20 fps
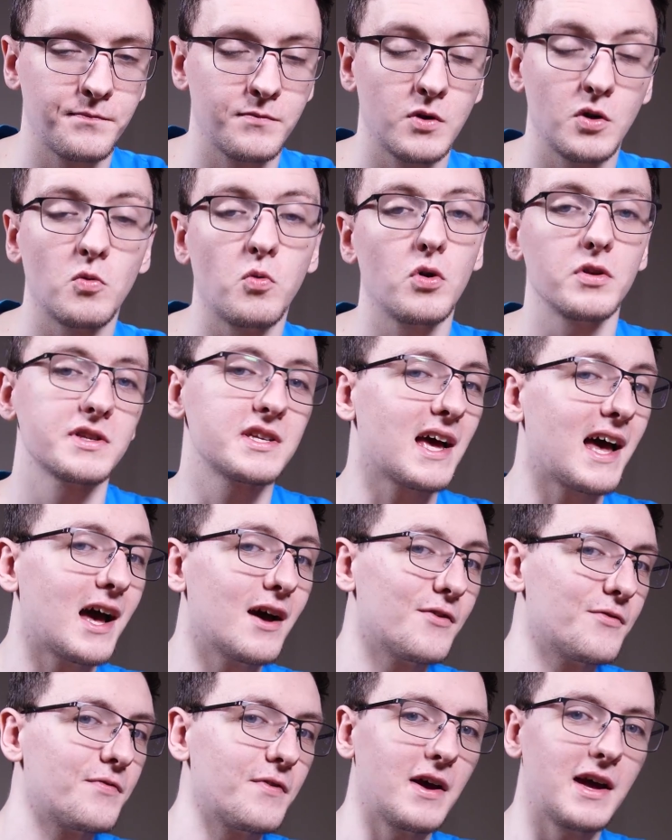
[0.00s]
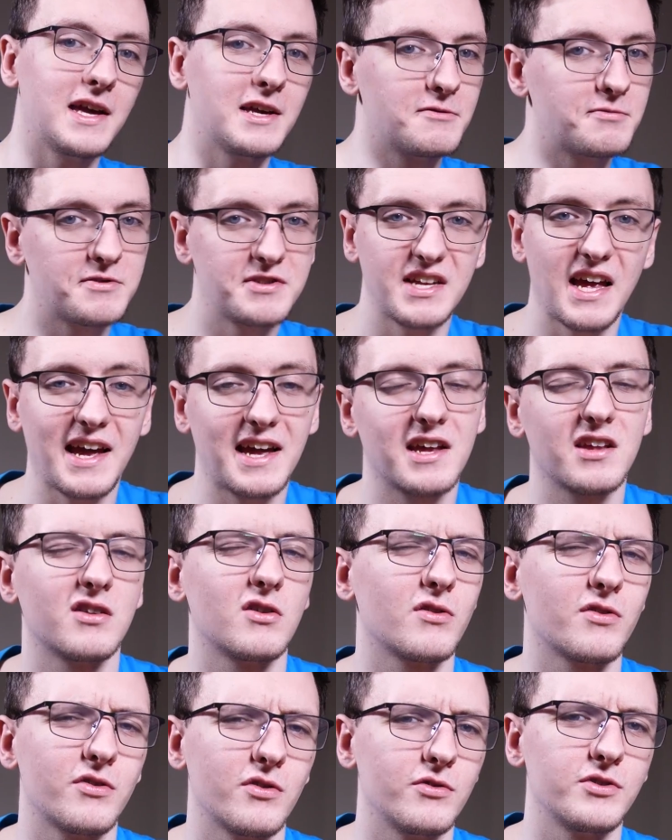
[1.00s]
You want to have a second
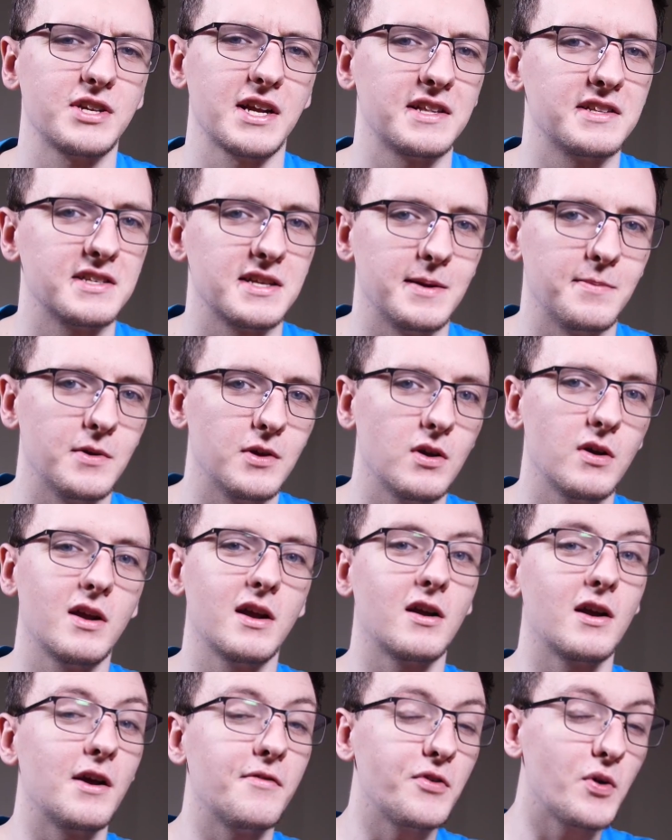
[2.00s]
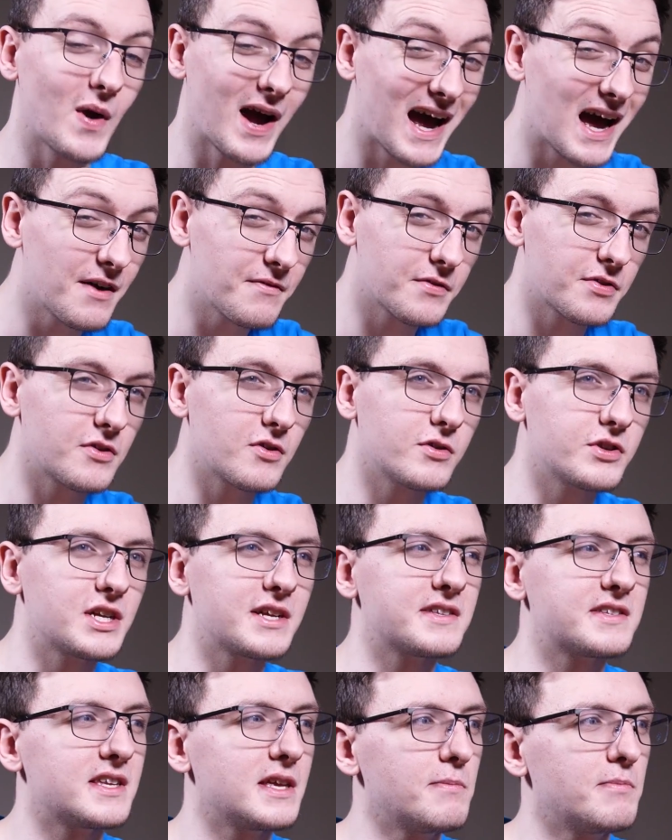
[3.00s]
or third gen CPU here. If you have a third
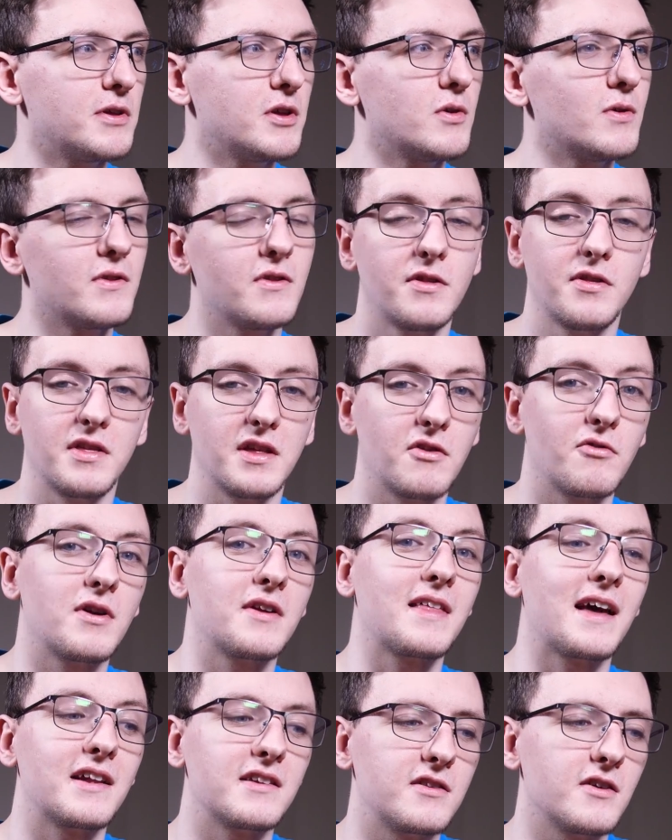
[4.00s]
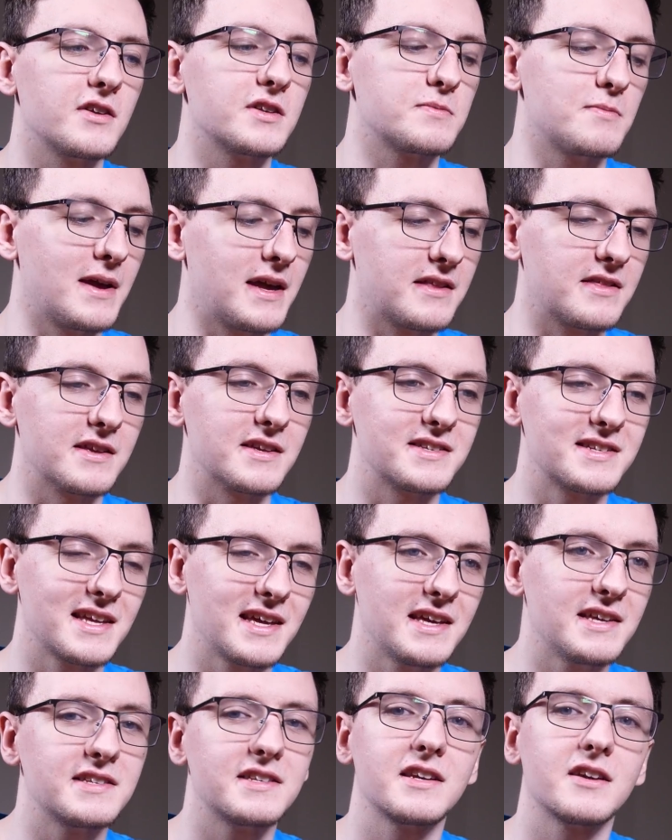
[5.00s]
gen CPU, in theory, that does make this
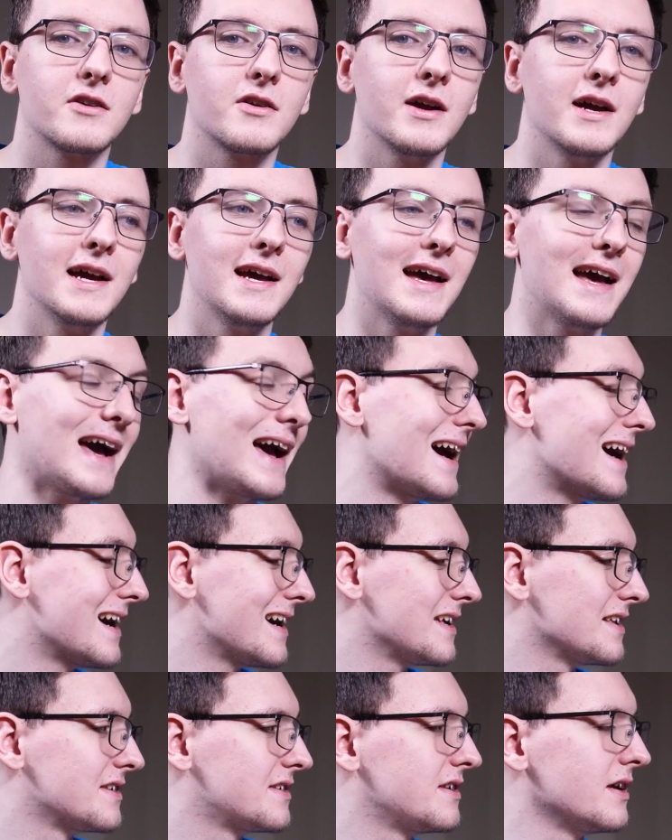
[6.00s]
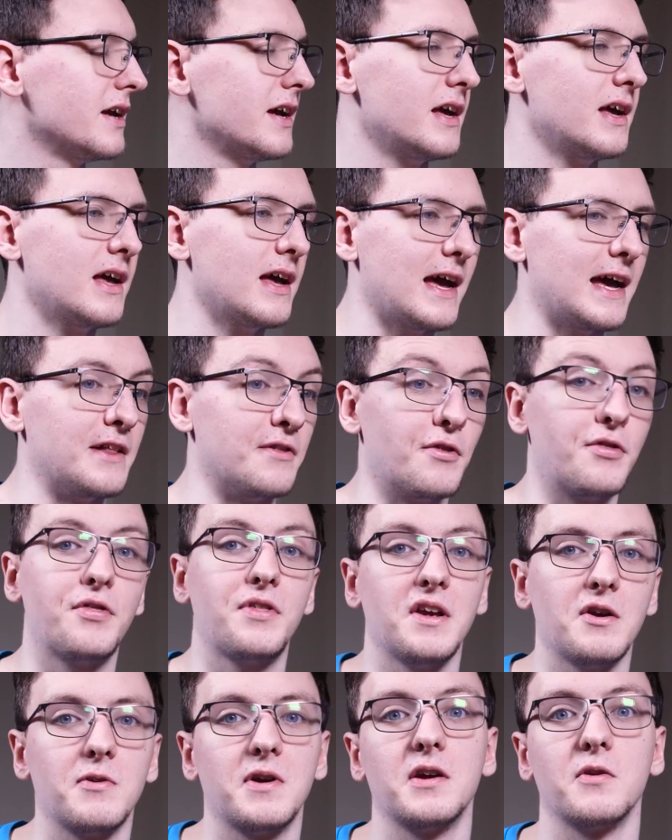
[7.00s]
easier, as in
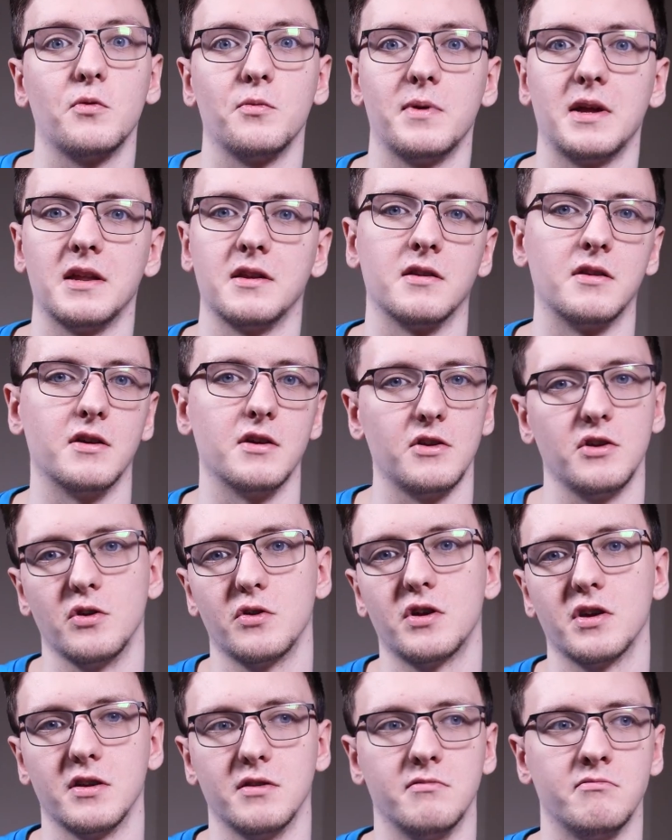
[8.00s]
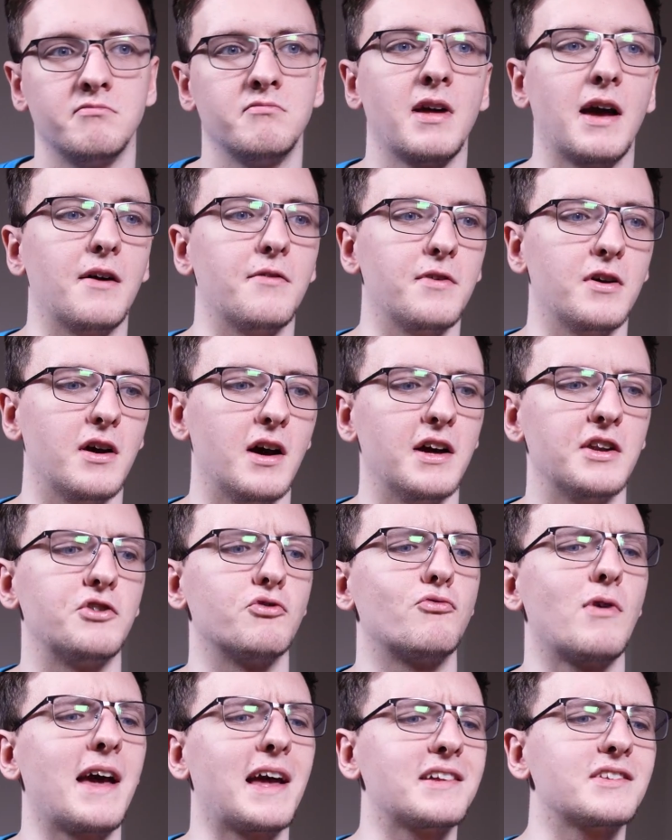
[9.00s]
theory, it will mean that you can have a
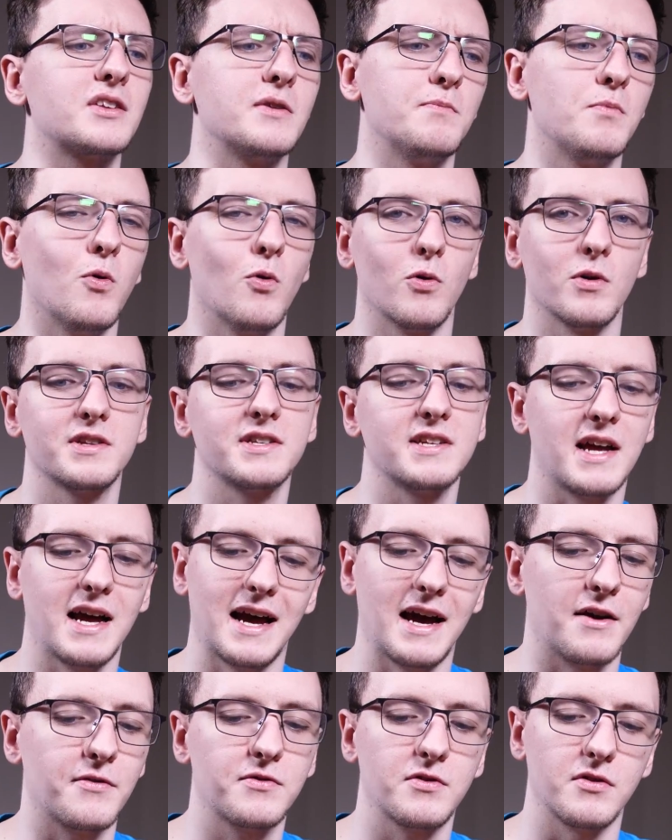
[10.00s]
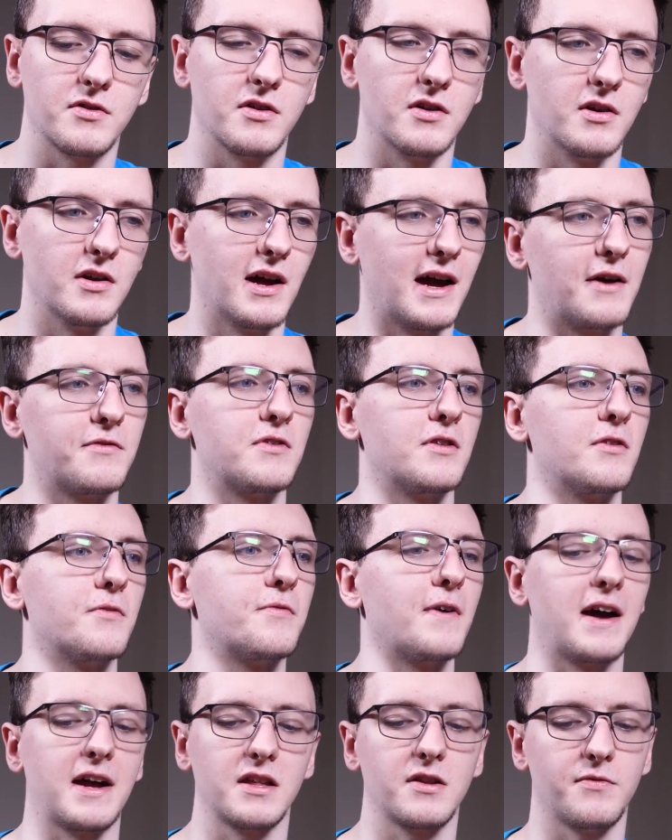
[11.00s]
direct support after the
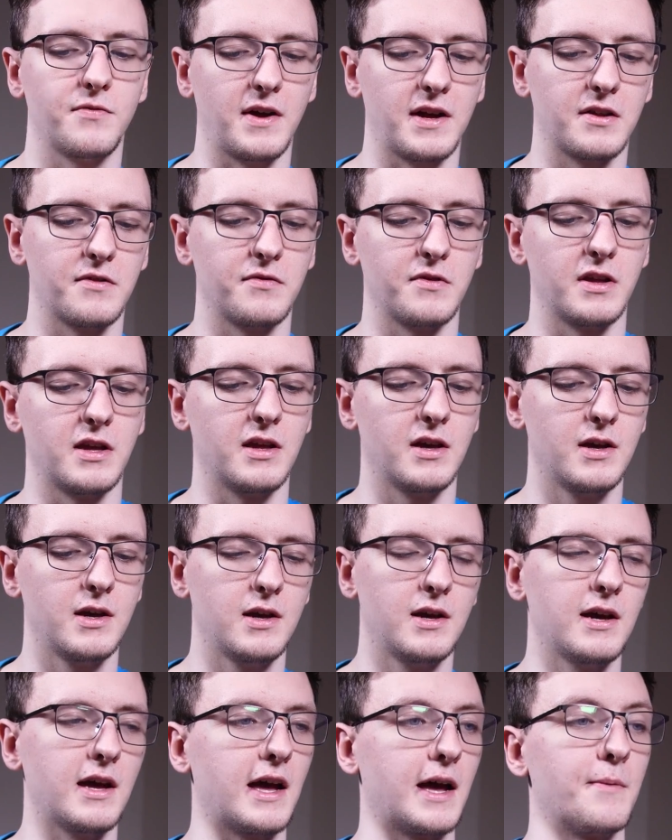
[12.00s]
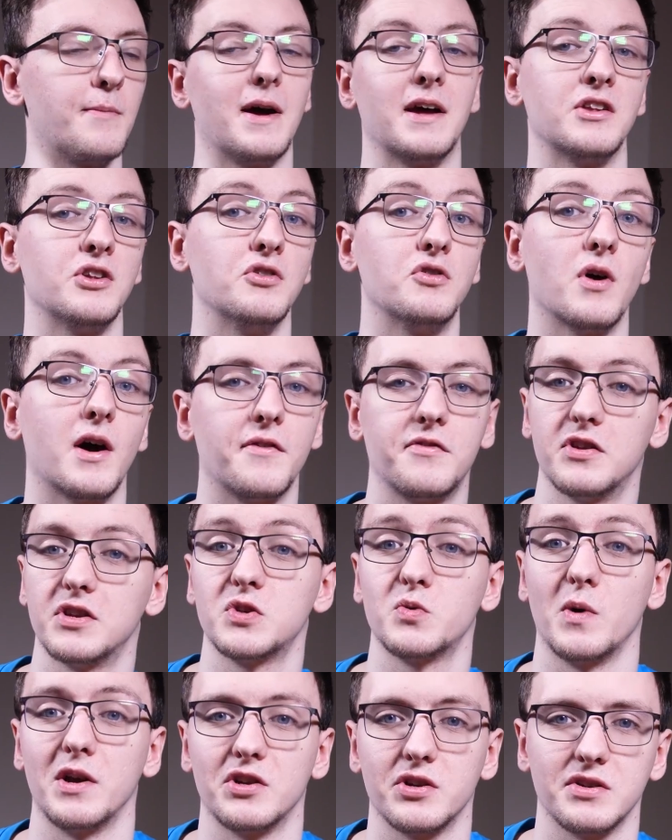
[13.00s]
fact, effectively, and you don't have to
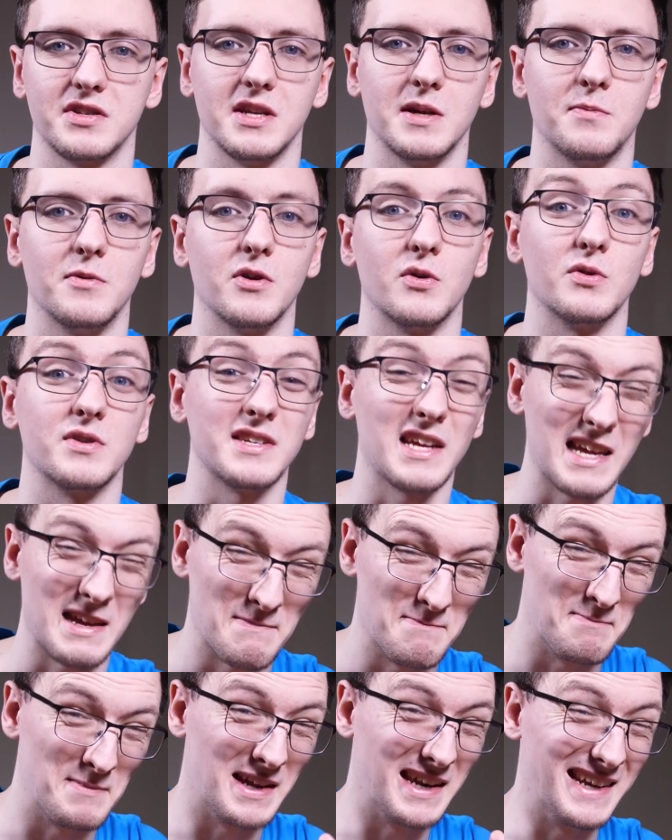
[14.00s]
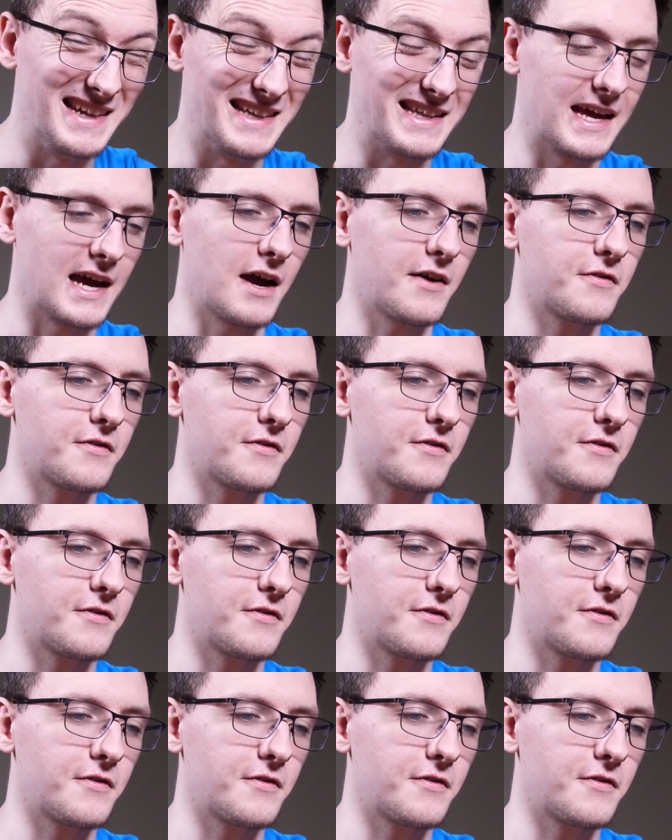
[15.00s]
switch your CPUs immediately